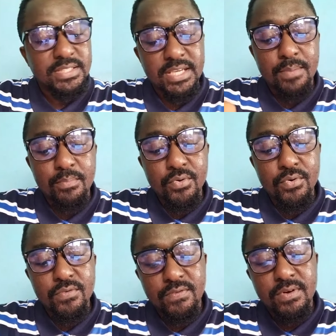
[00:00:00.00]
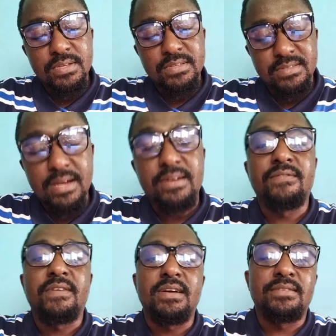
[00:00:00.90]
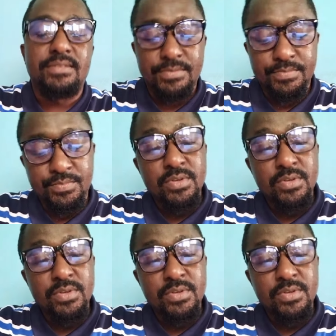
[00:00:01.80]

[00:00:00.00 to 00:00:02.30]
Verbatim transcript: the above sacrifice.